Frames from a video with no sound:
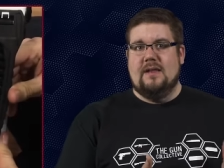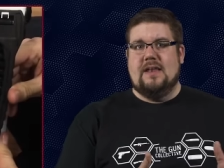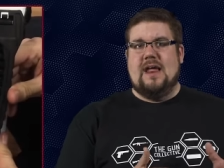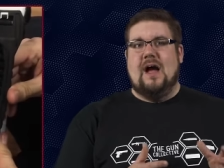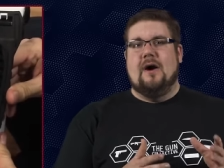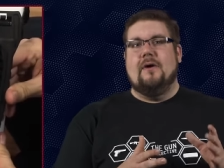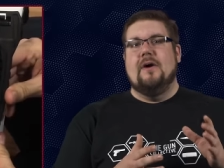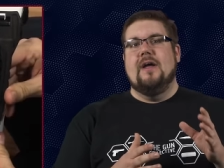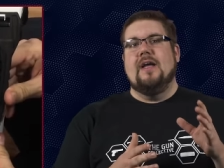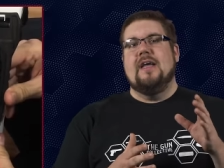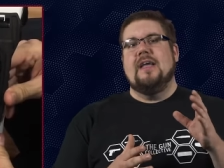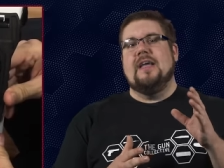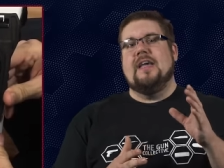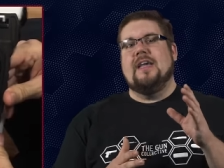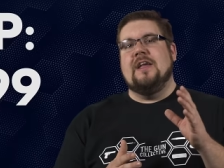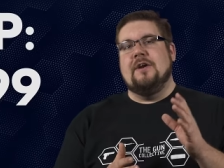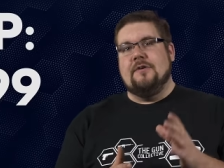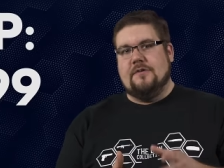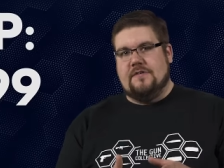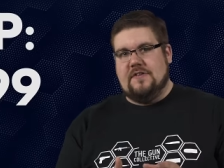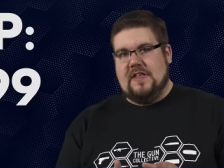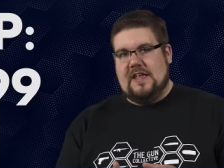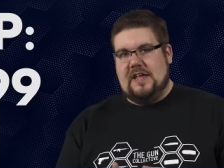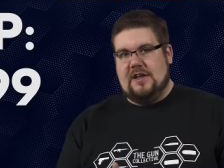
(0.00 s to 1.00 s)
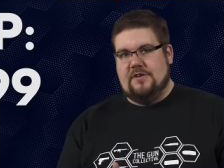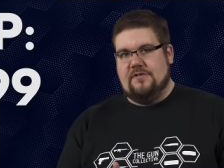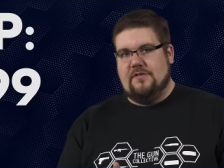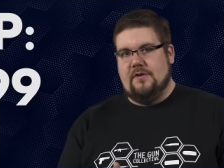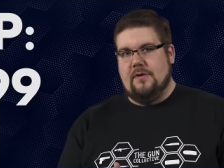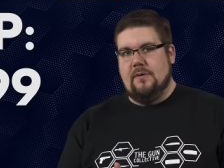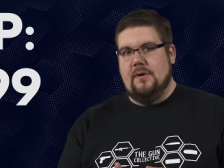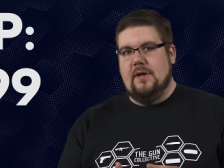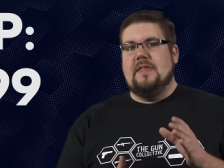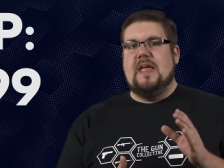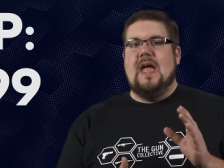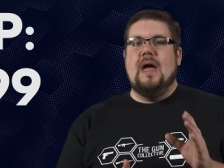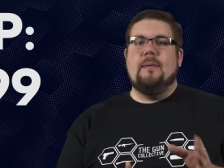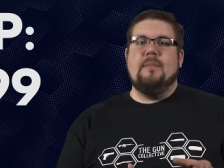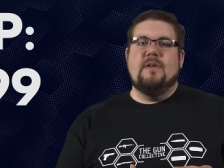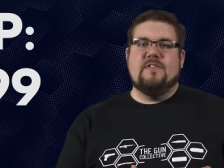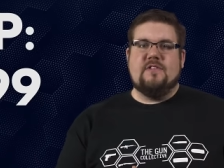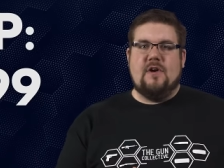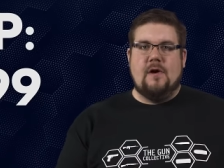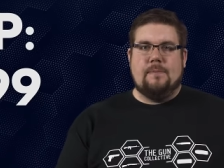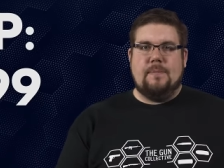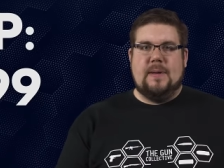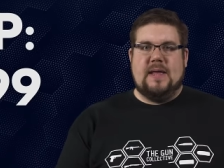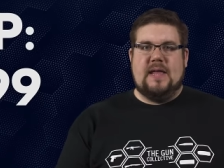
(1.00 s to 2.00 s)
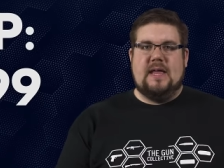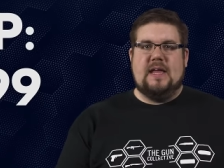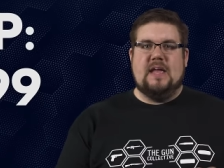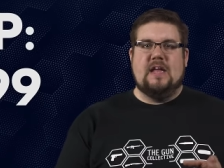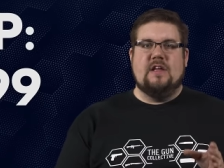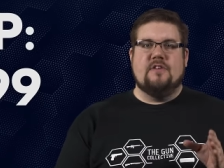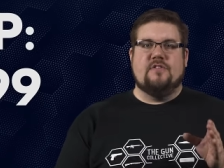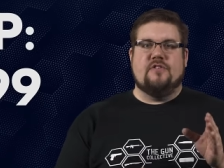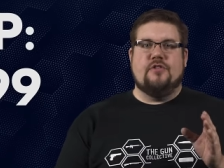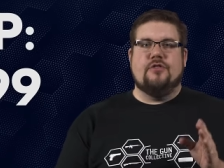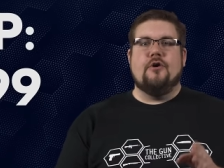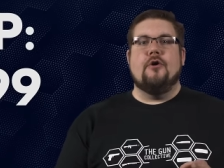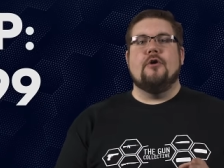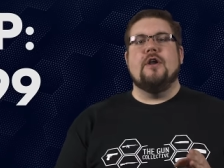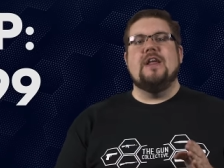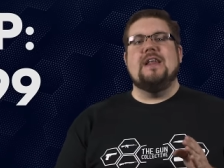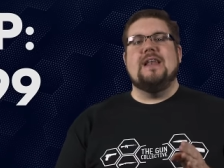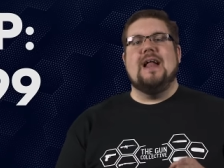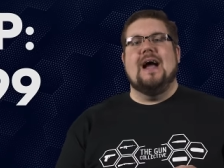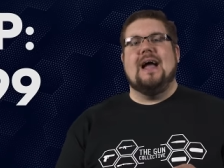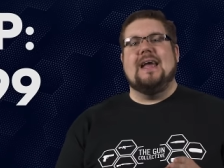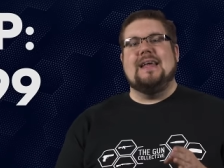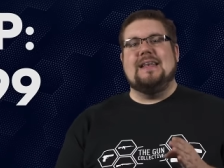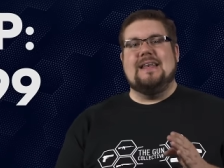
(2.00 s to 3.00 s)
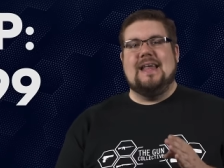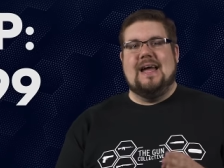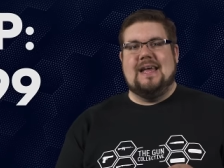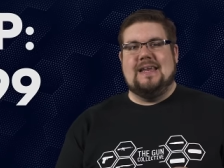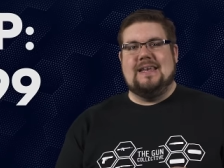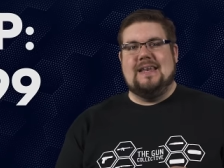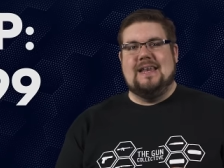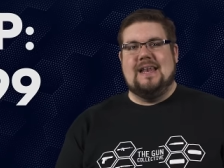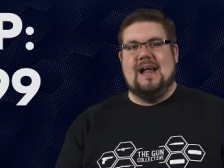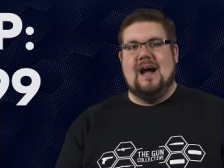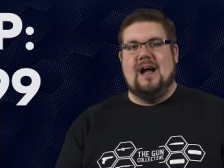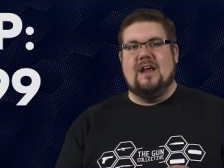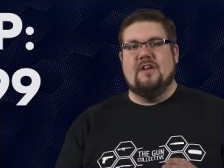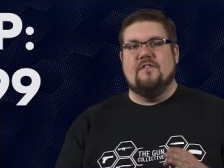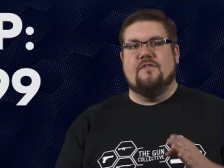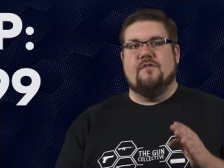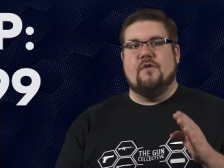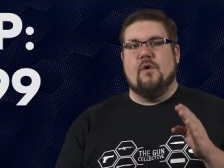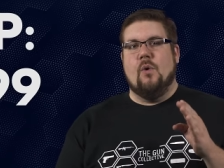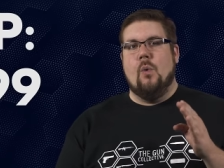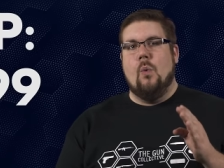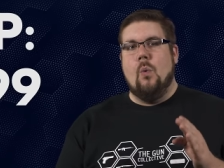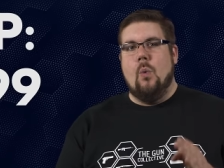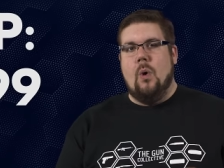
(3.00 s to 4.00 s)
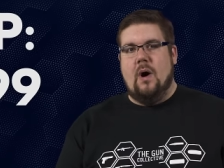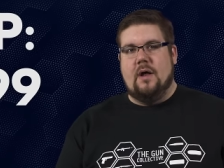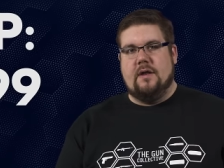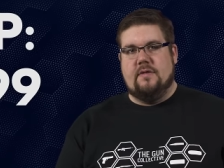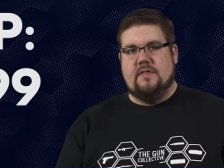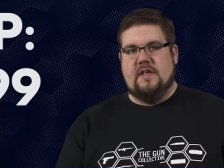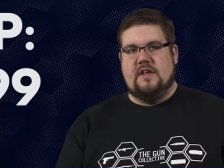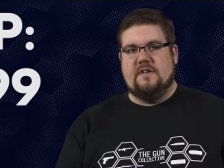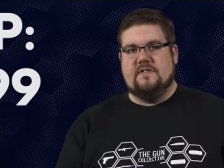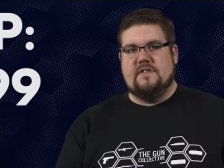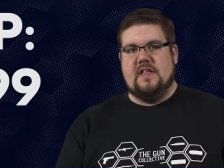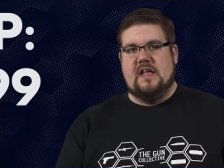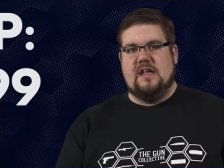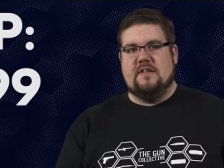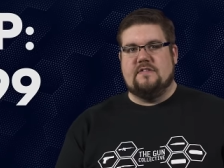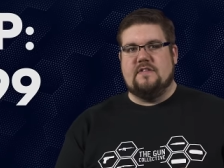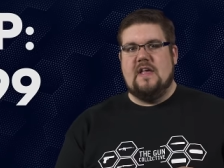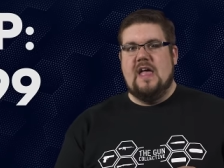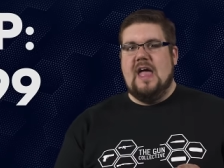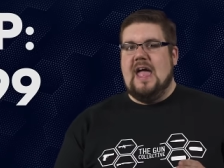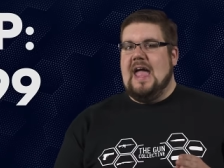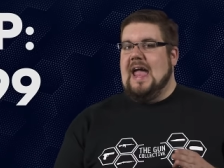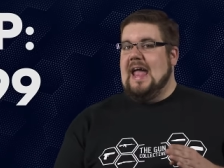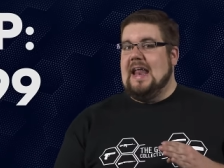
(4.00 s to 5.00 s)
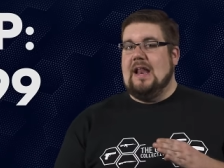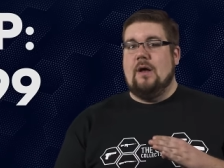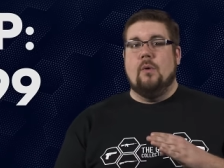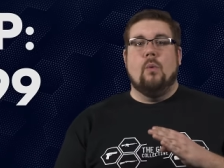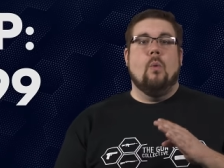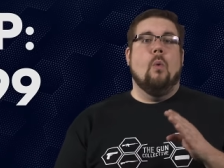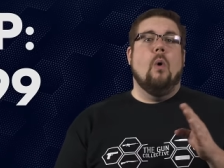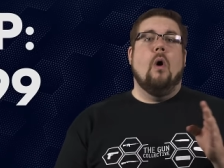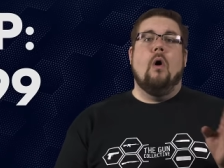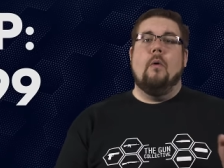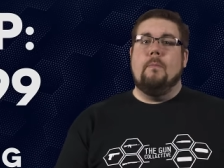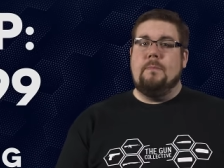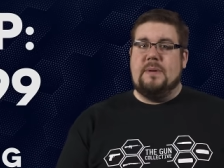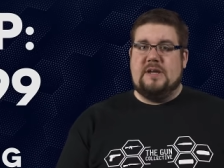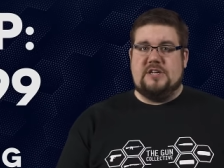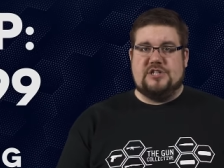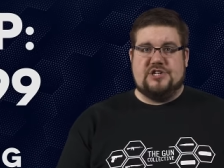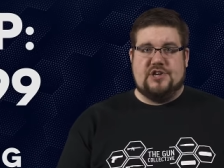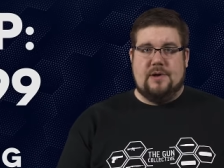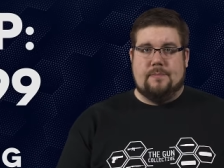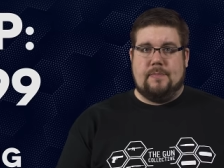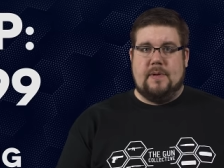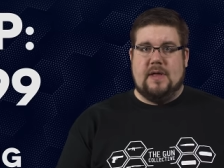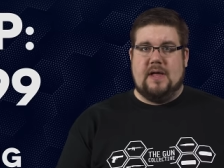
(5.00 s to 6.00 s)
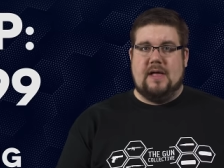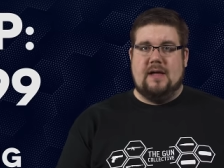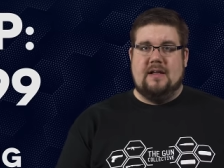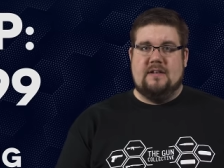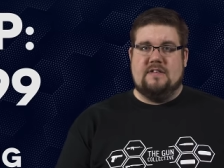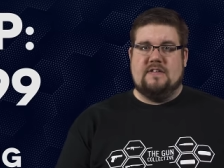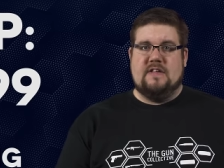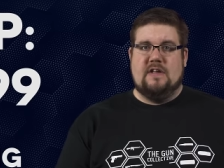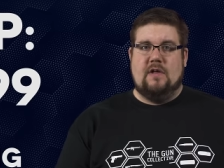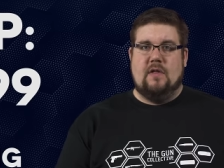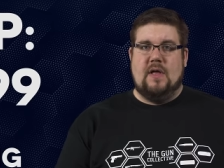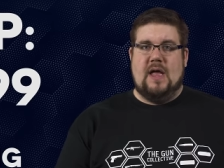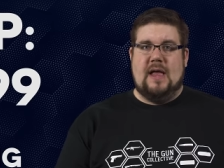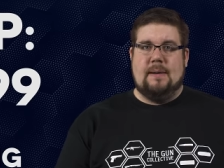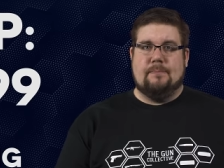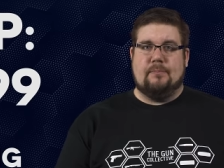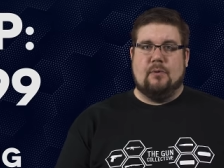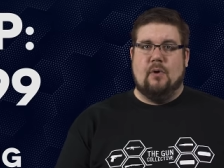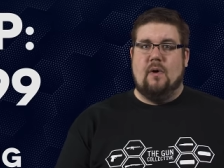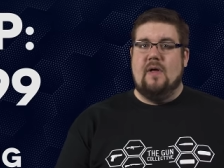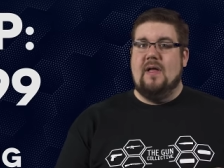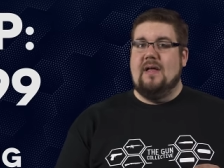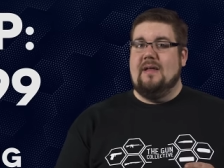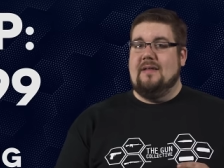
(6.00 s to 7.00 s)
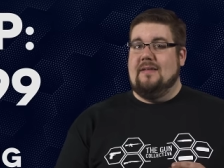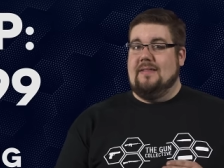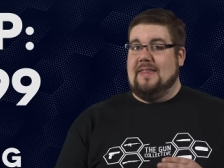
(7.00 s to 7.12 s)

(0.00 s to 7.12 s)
Now, Here's the issue. The MSRP is $39.99 for one of these things, and it won't be shipping until April.